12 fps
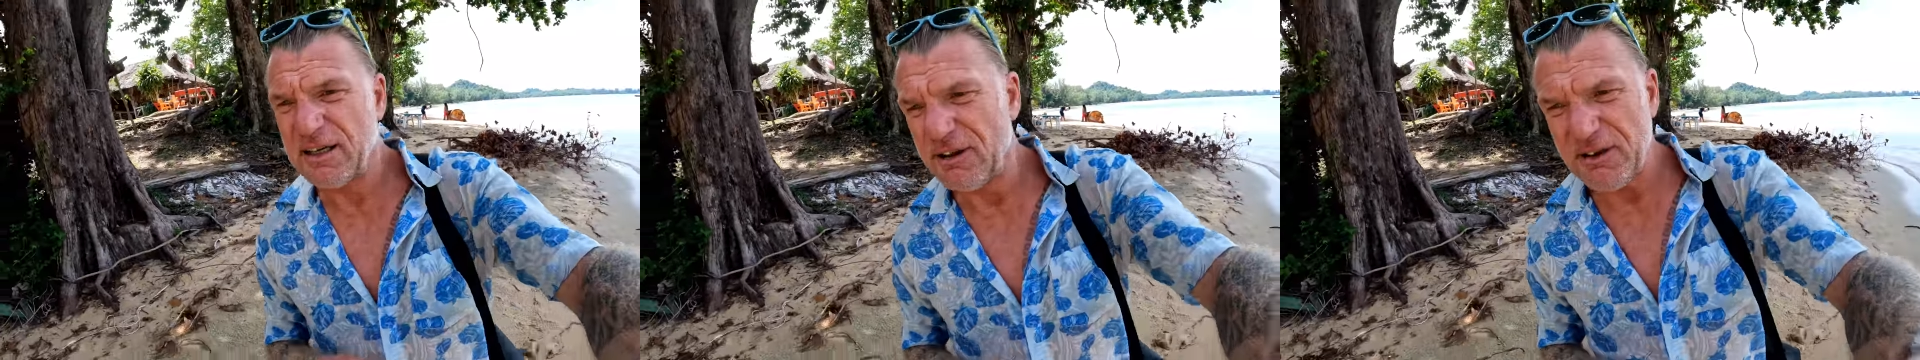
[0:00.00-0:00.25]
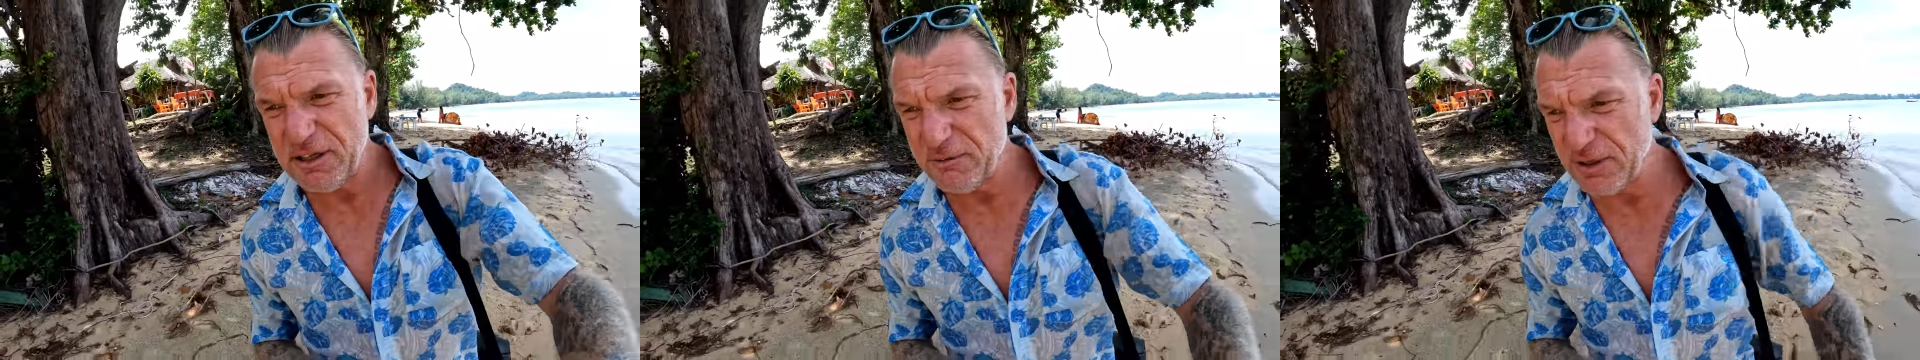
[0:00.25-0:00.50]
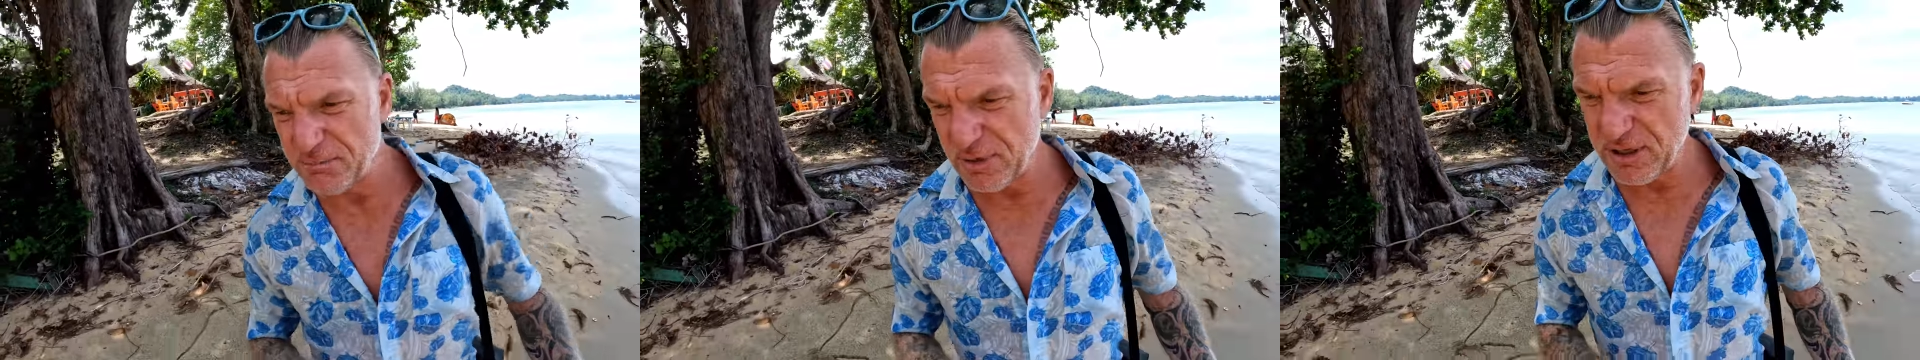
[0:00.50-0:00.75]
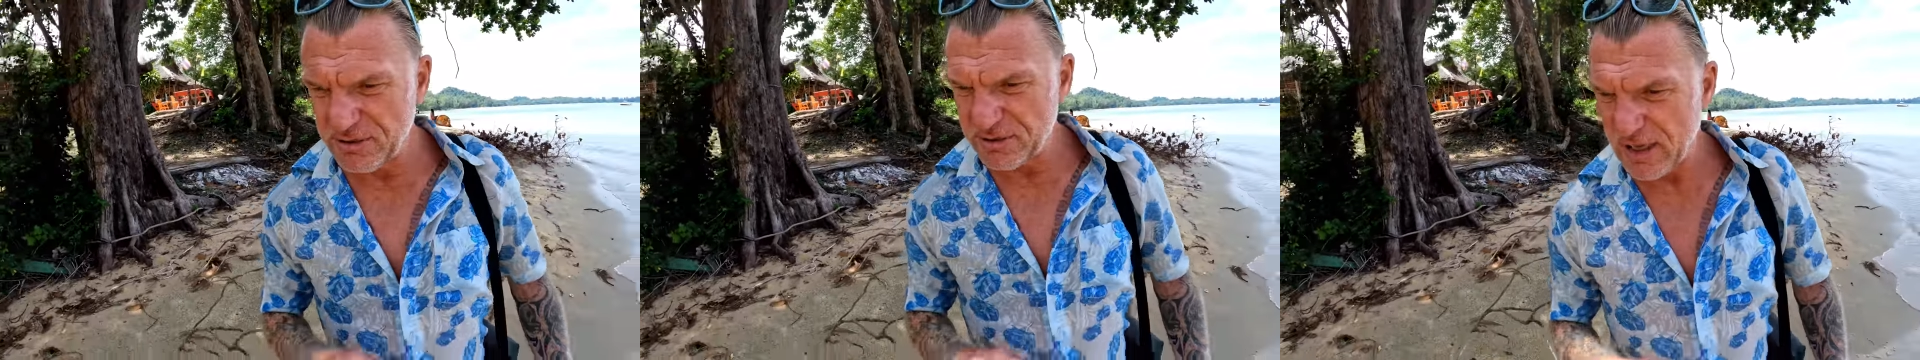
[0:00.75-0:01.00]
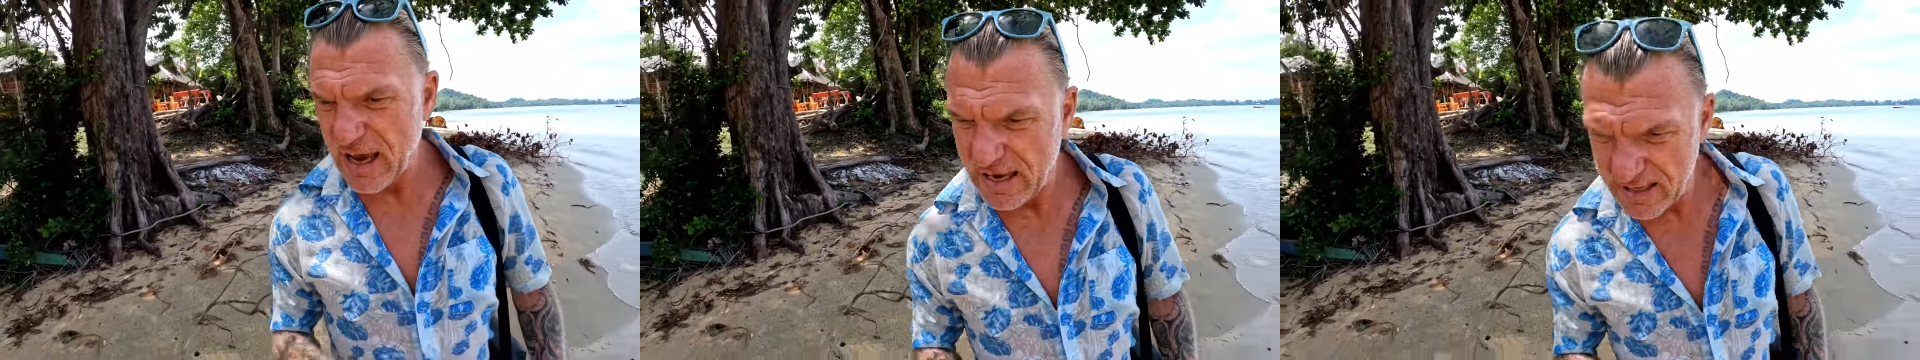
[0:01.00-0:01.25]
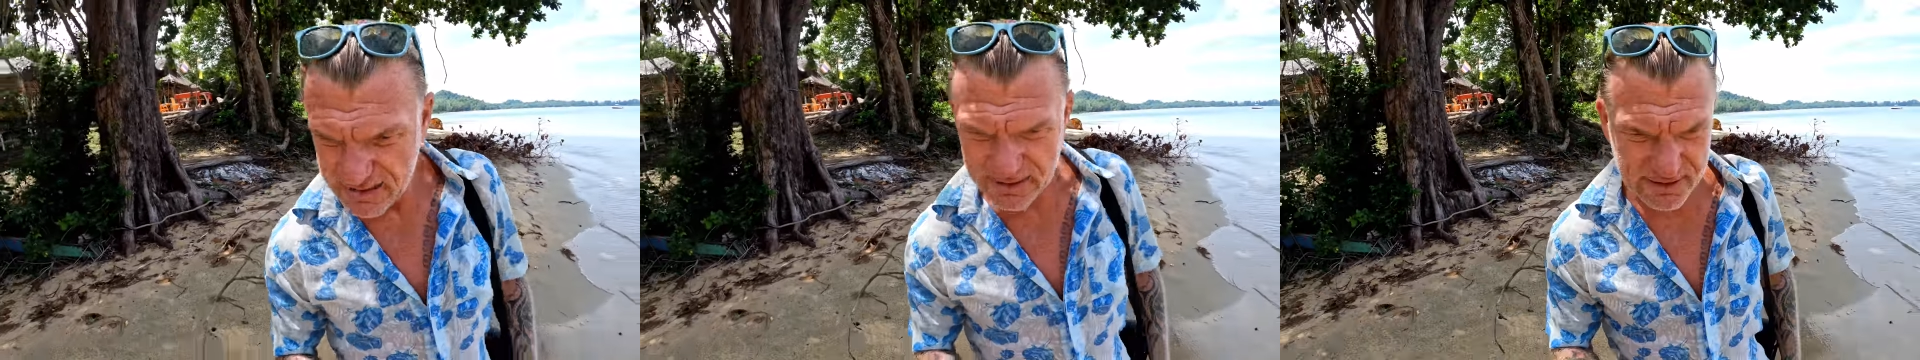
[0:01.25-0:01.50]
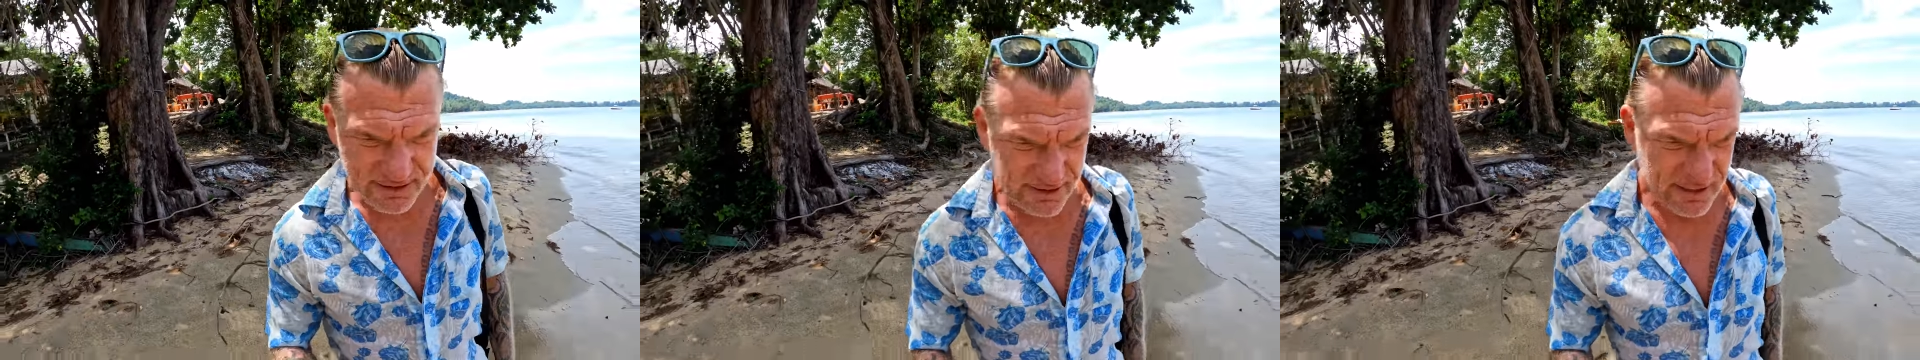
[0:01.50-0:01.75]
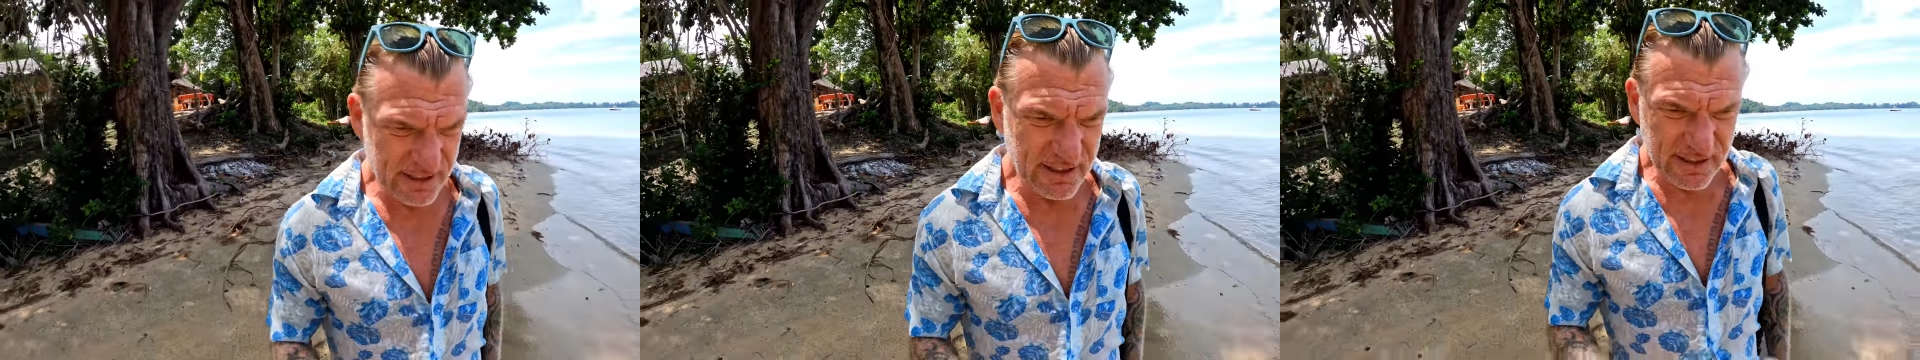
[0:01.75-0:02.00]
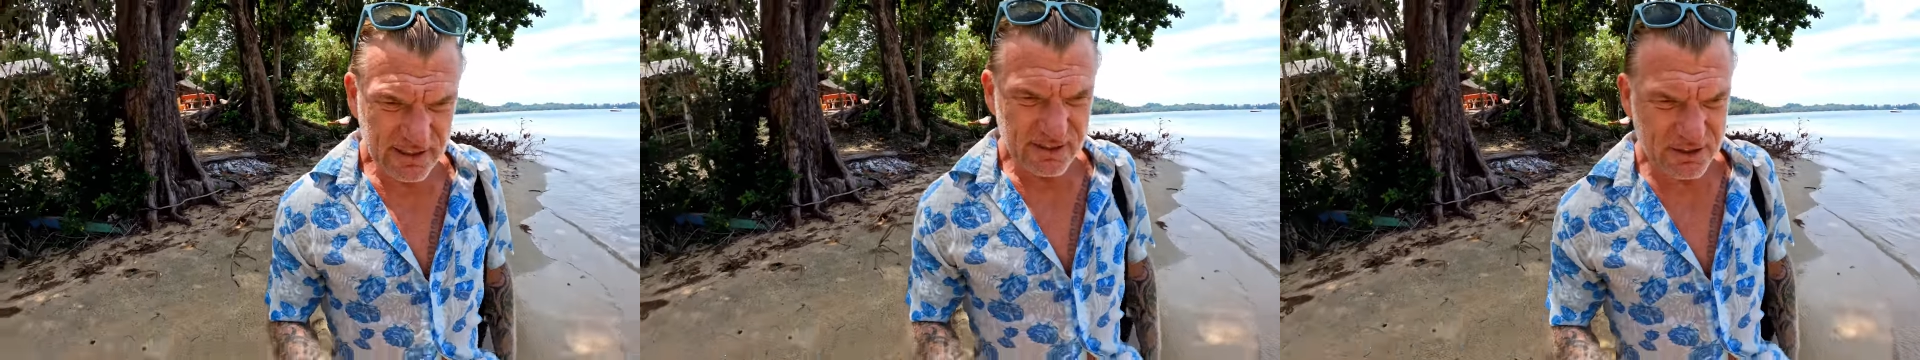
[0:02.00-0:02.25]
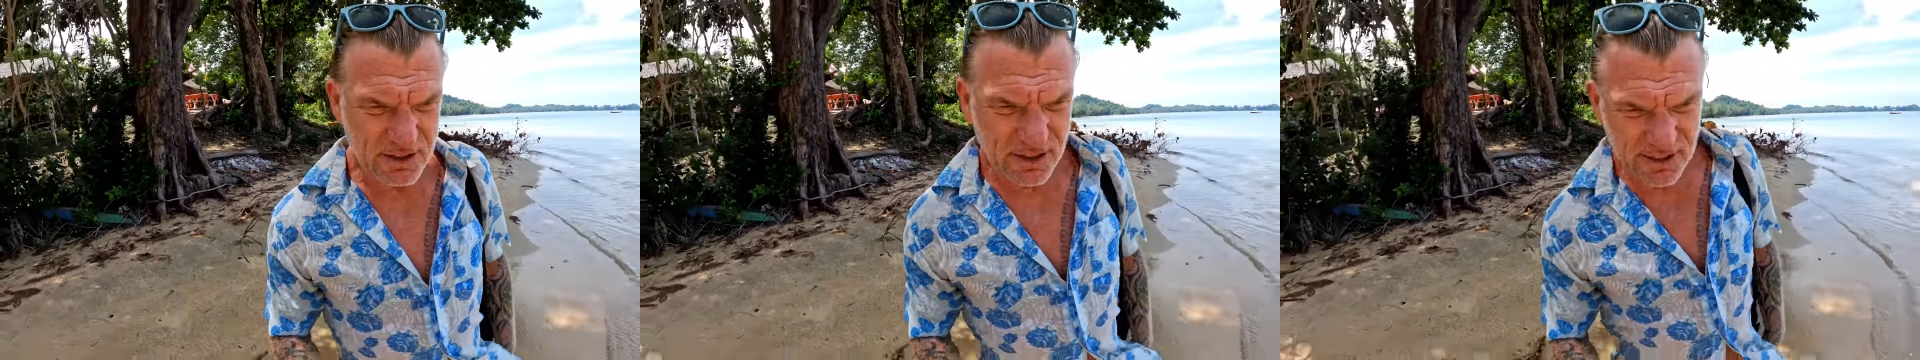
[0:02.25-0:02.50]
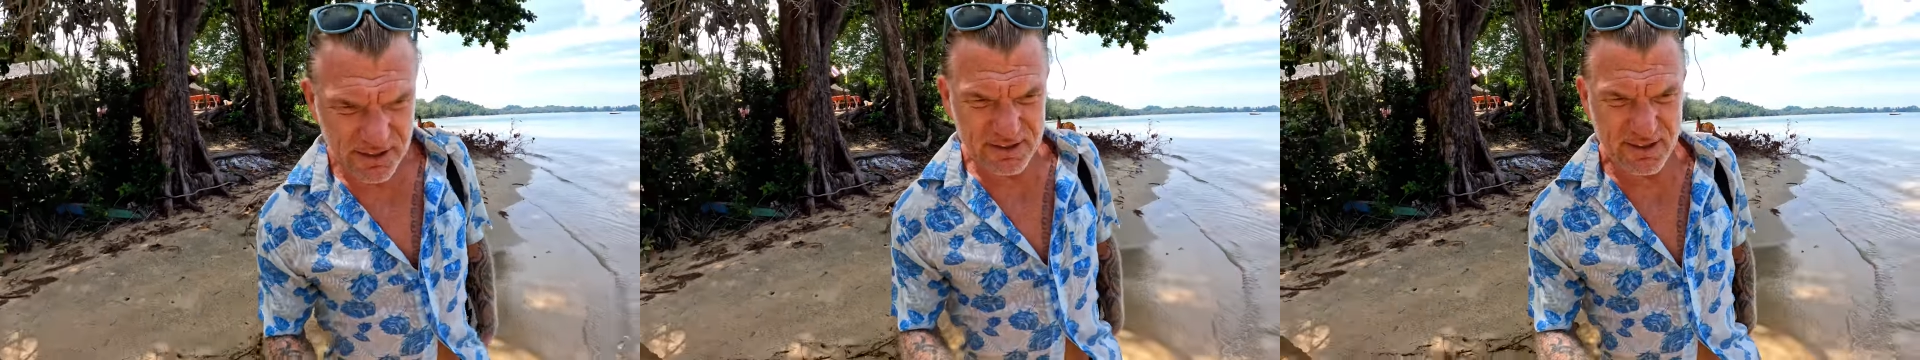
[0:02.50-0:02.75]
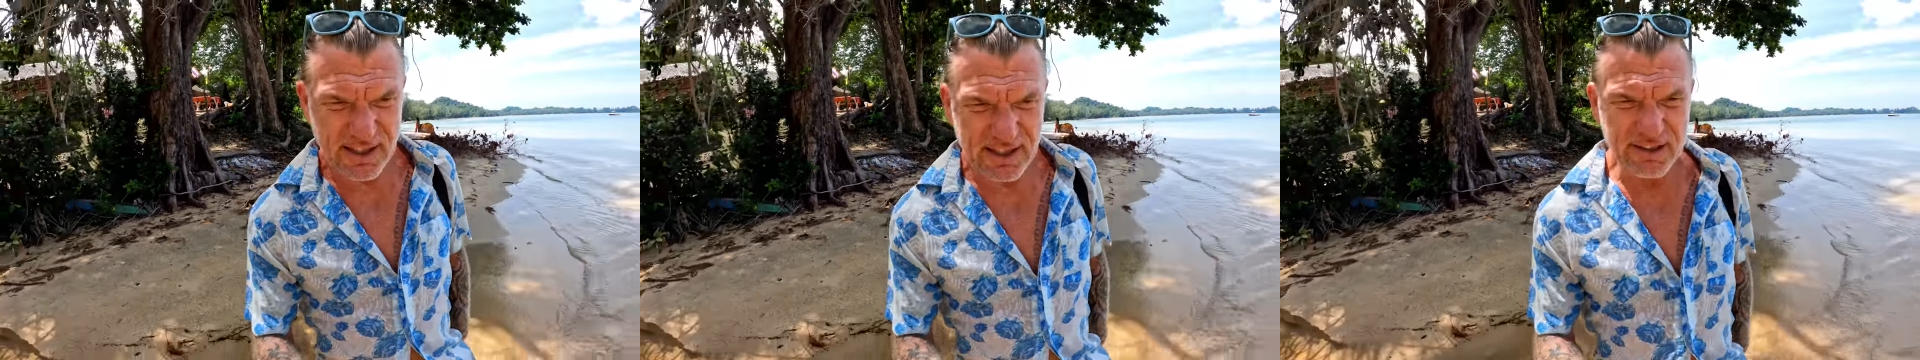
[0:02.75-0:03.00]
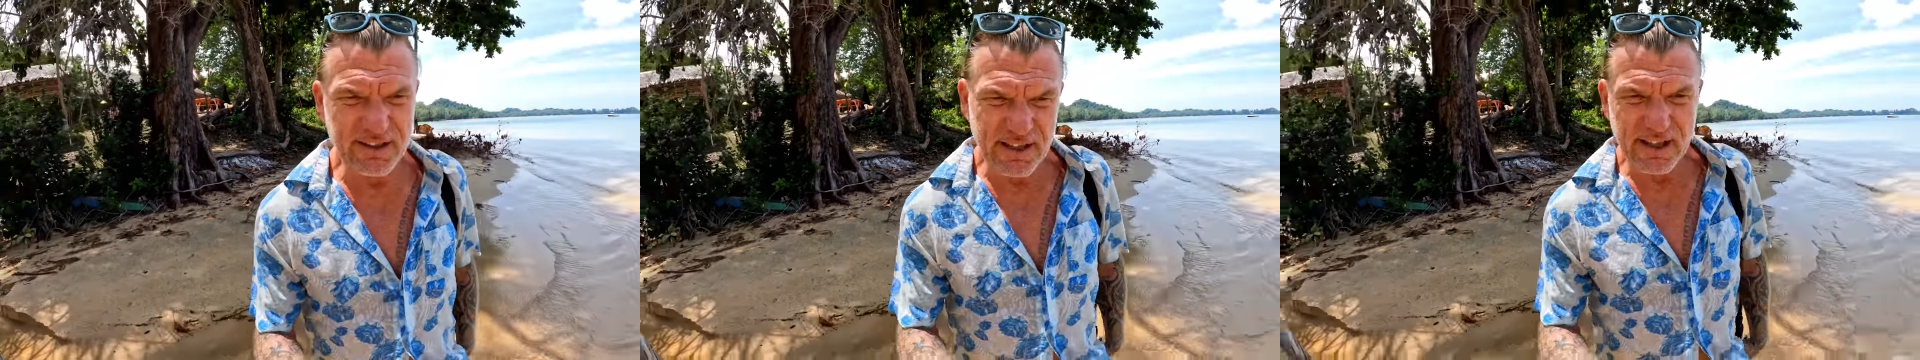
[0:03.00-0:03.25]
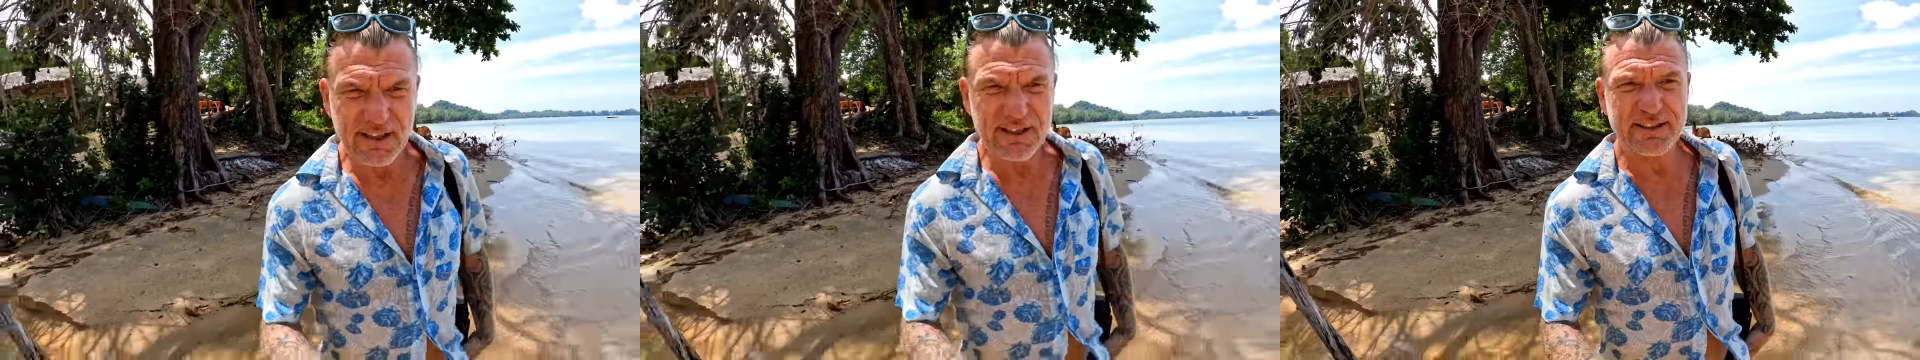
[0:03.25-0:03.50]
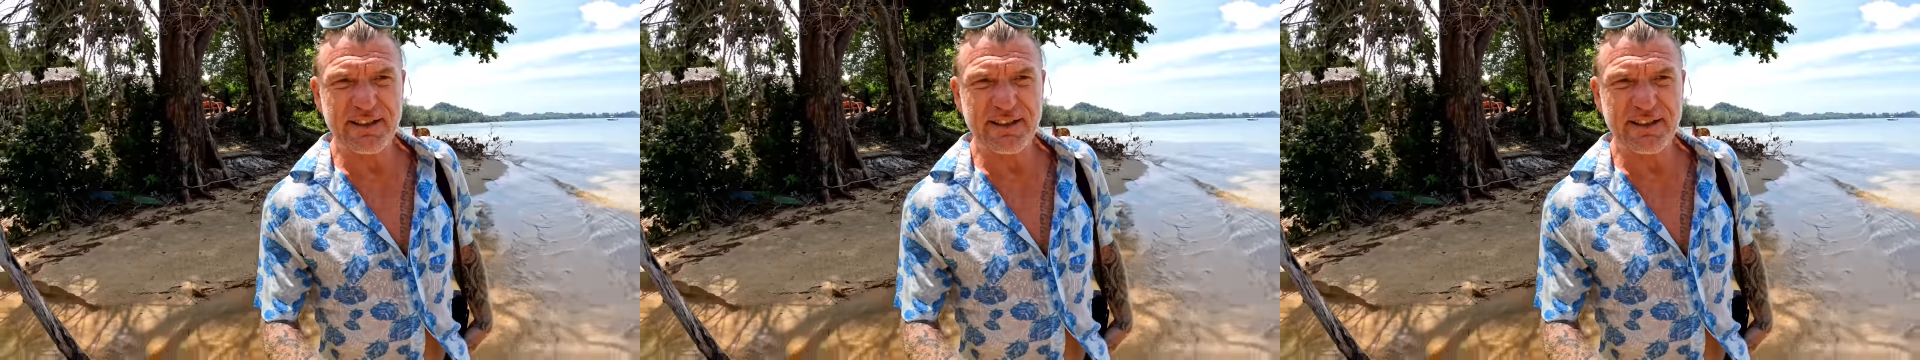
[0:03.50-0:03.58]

Go anywhere boots. As the tide isn't out yet,